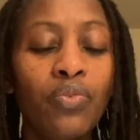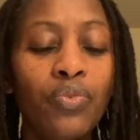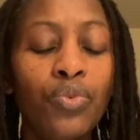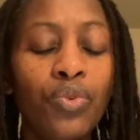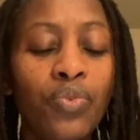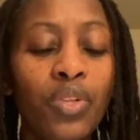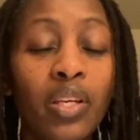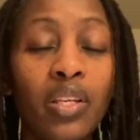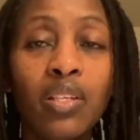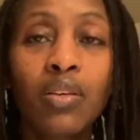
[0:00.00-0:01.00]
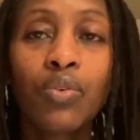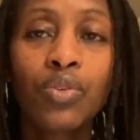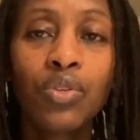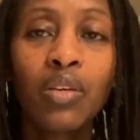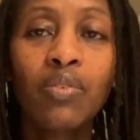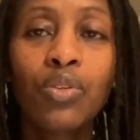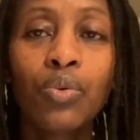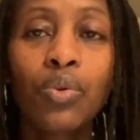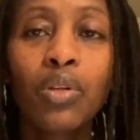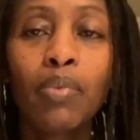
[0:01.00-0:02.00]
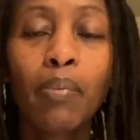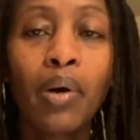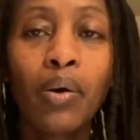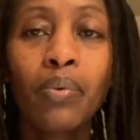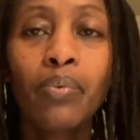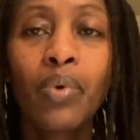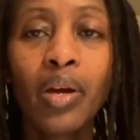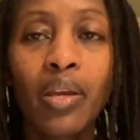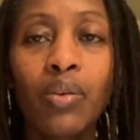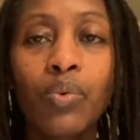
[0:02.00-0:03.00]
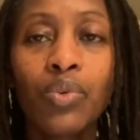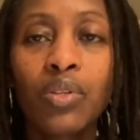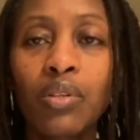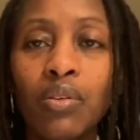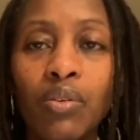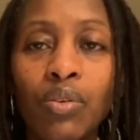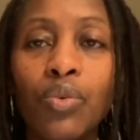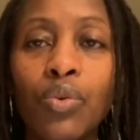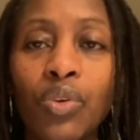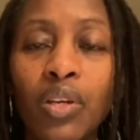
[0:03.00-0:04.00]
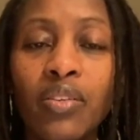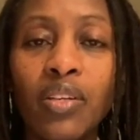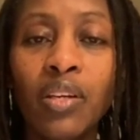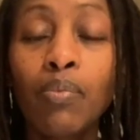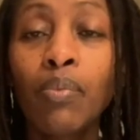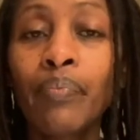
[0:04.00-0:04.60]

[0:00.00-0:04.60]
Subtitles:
truthfulness, because David told him about why he was looking after him.